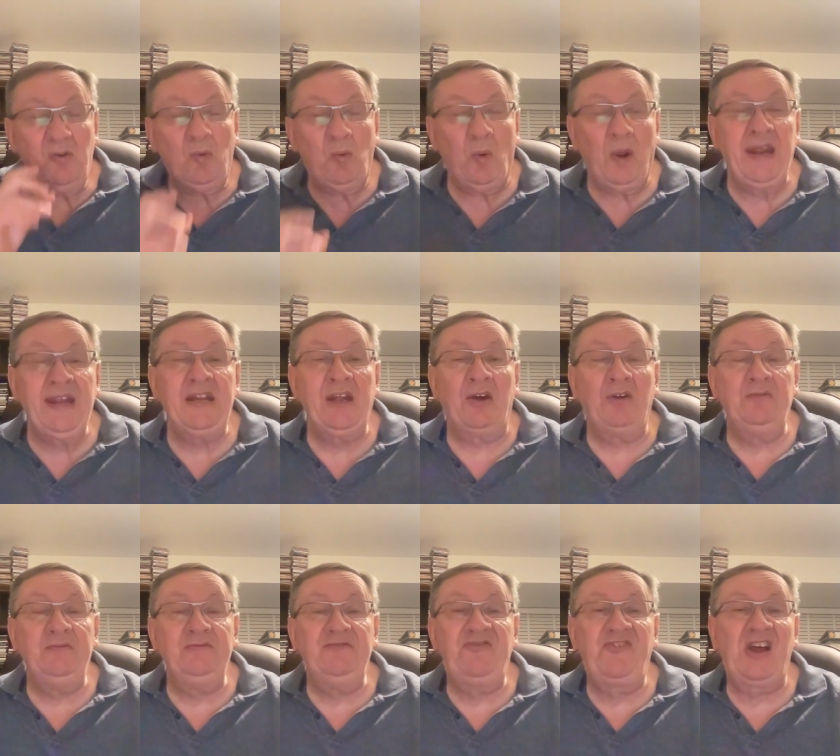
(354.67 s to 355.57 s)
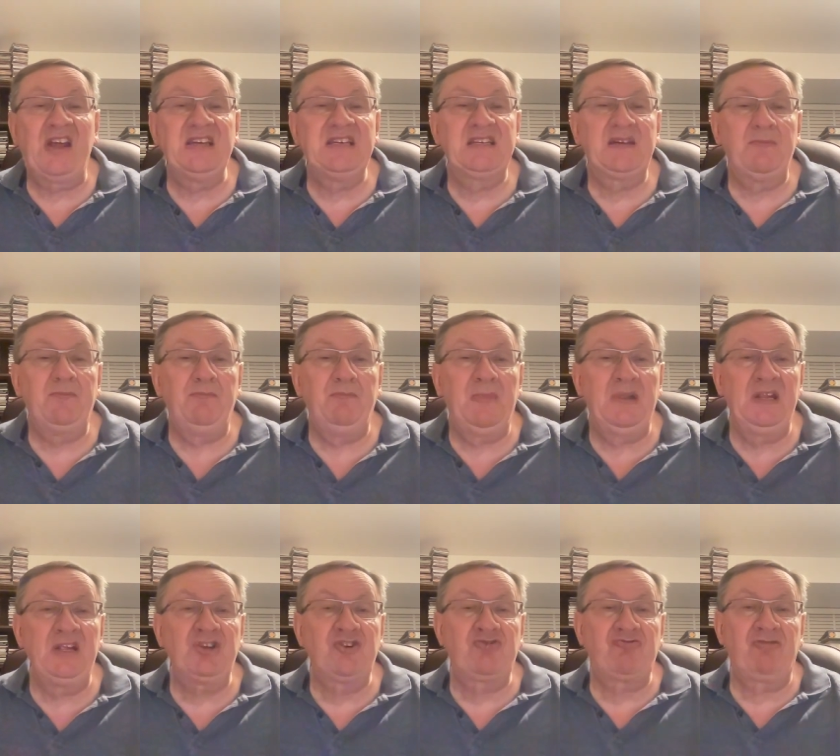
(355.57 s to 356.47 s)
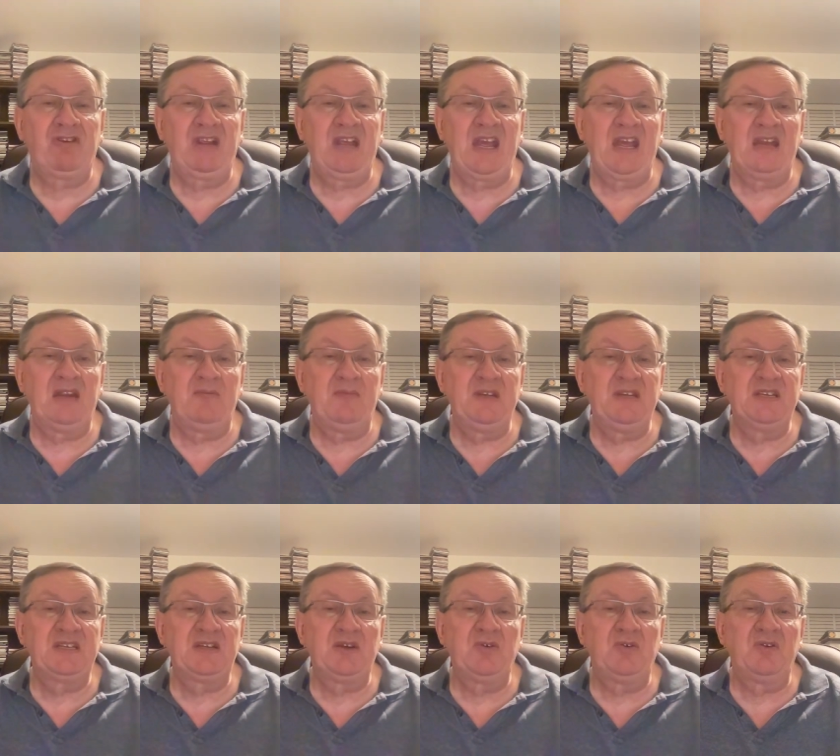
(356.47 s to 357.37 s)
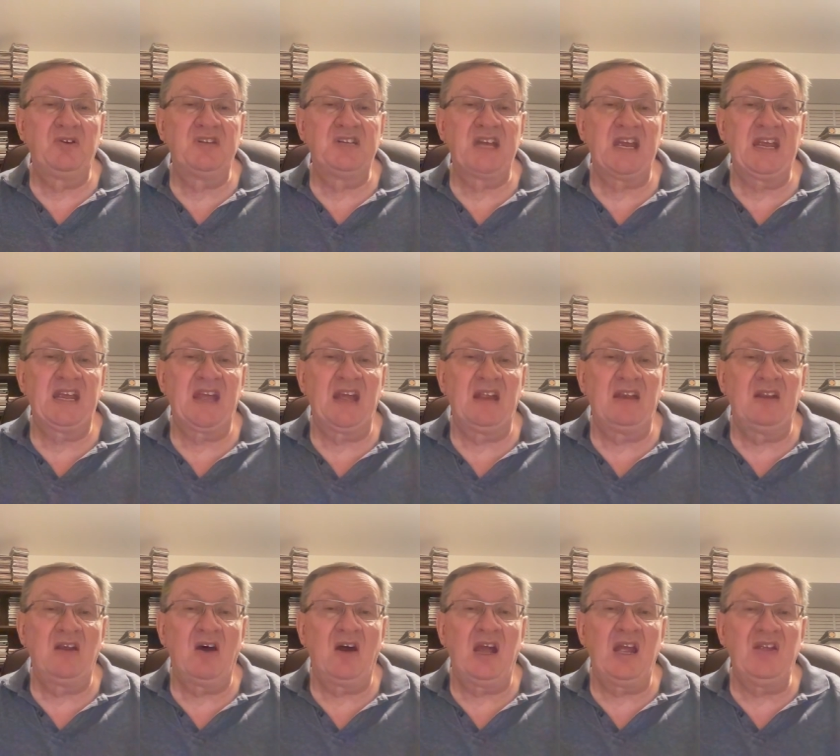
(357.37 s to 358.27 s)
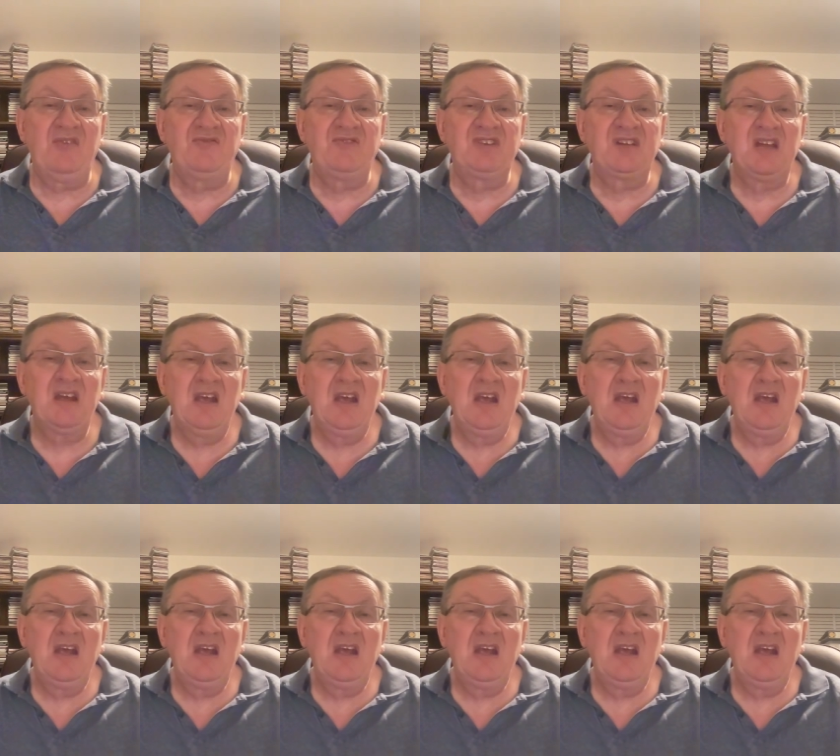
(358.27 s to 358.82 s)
We don't face military enemies who could take our lives,